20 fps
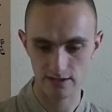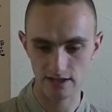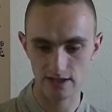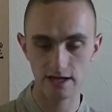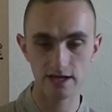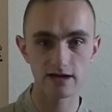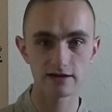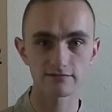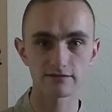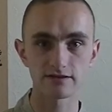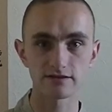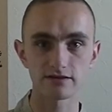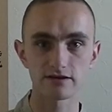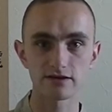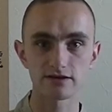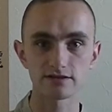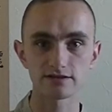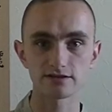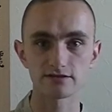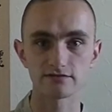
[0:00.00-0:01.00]
I have a
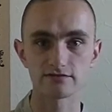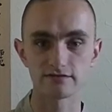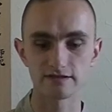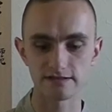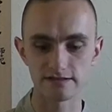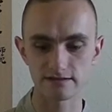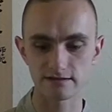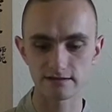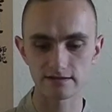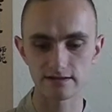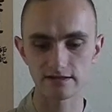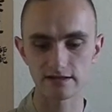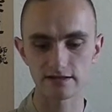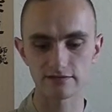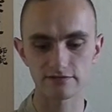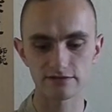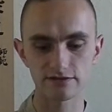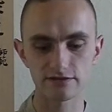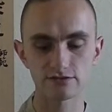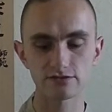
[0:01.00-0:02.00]
larger vessel, and
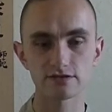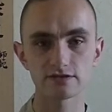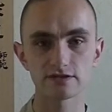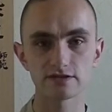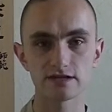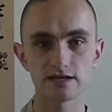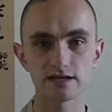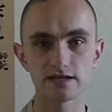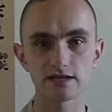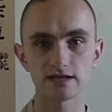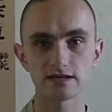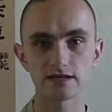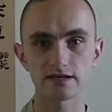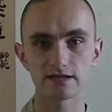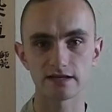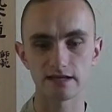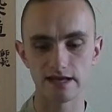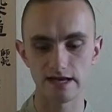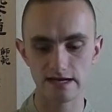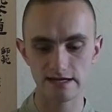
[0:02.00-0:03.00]
I've chosen a
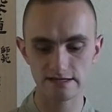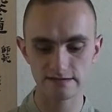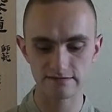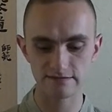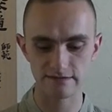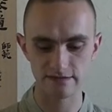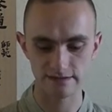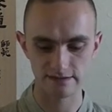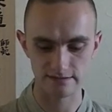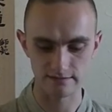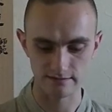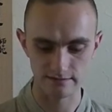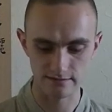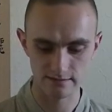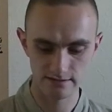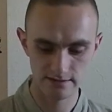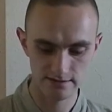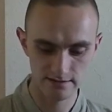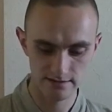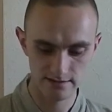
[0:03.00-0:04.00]
glass vessel
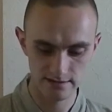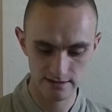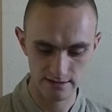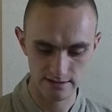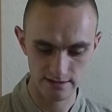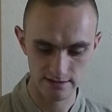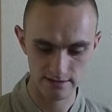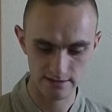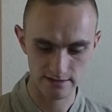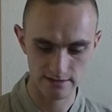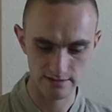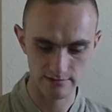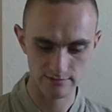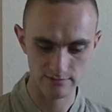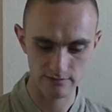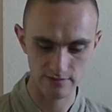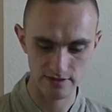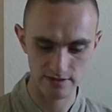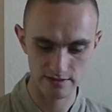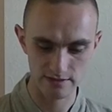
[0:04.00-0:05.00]

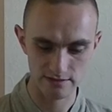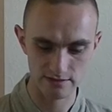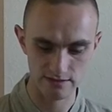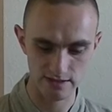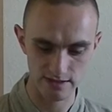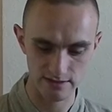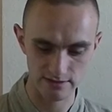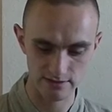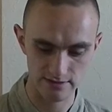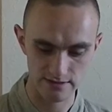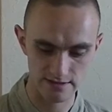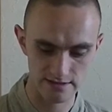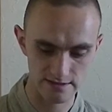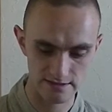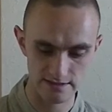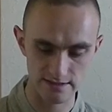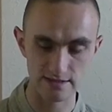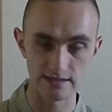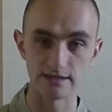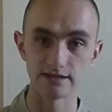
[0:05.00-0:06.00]
so that you can
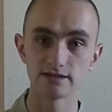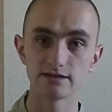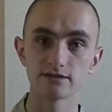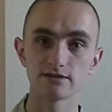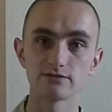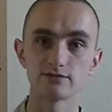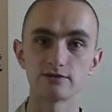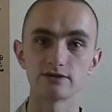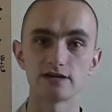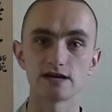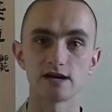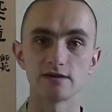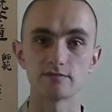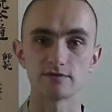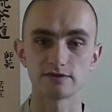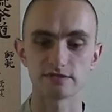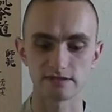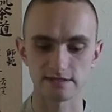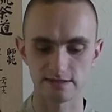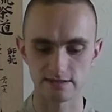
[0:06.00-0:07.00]
see what
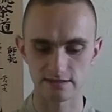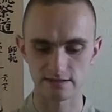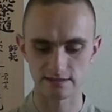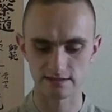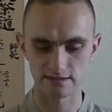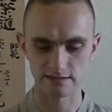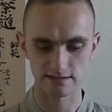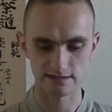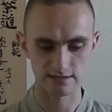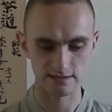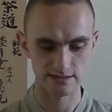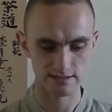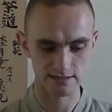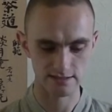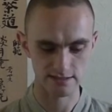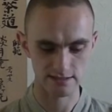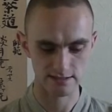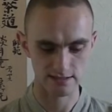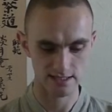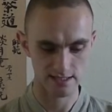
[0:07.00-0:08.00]
happens
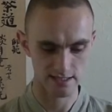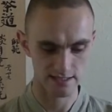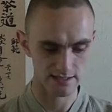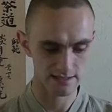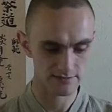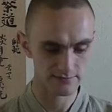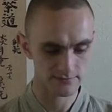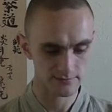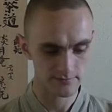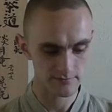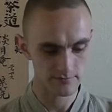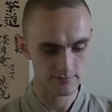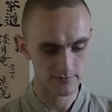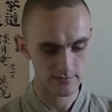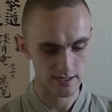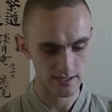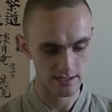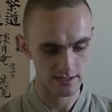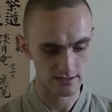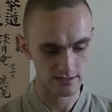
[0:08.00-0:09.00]
inside,
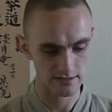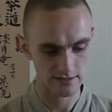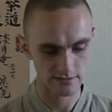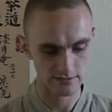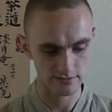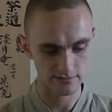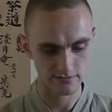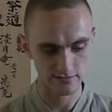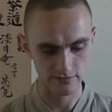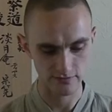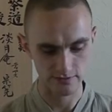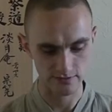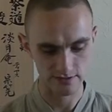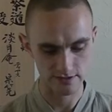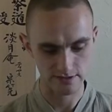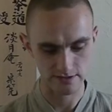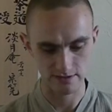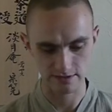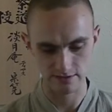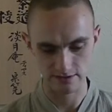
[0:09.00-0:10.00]
and then of
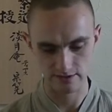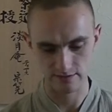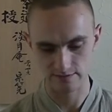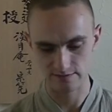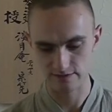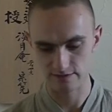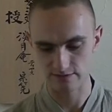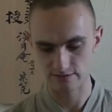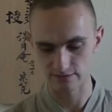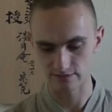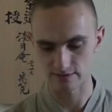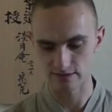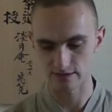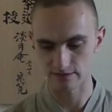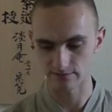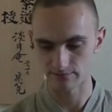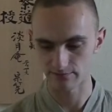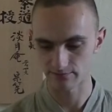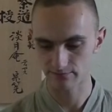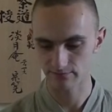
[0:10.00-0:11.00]
course the cups to